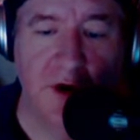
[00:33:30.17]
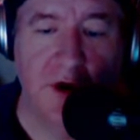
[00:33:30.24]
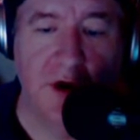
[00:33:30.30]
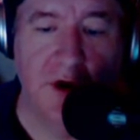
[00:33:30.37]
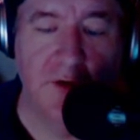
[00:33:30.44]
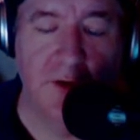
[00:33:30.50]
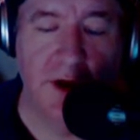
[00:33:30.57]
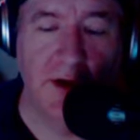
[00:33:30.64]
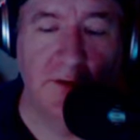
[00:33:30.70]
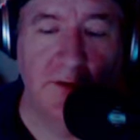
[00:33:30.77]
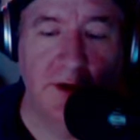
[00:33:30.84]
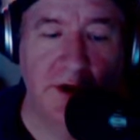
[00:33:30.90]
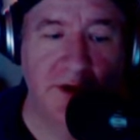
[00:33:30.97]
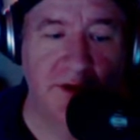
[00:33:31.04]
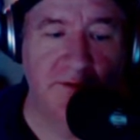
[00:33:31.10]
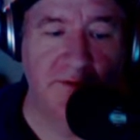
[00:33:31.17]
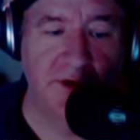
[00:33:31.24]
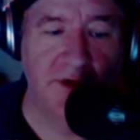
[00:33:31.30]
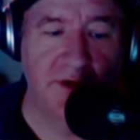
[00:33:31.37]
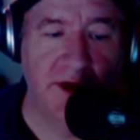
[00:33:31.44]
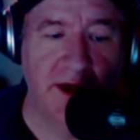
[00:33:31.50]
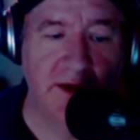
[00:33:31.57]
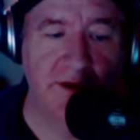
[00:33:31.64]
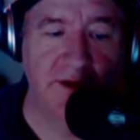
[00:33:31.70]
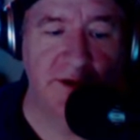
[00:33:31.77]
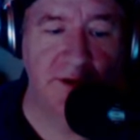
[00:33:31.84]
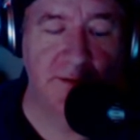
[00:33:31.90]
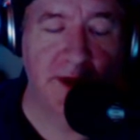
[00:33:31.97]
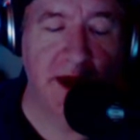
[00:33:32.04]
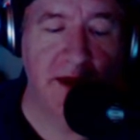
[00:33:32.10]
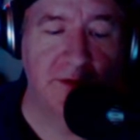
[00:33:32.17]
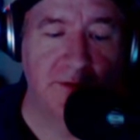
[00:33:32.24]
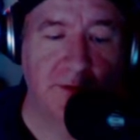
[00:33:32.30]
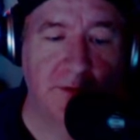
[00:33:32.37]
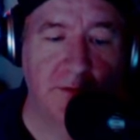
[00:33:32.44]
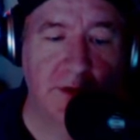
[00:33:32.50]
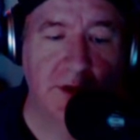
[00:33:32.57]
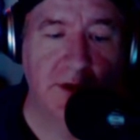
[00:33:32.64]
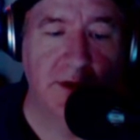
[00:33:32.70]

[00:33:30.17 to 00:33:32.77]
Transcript: hallway where at the very end is the bathroom.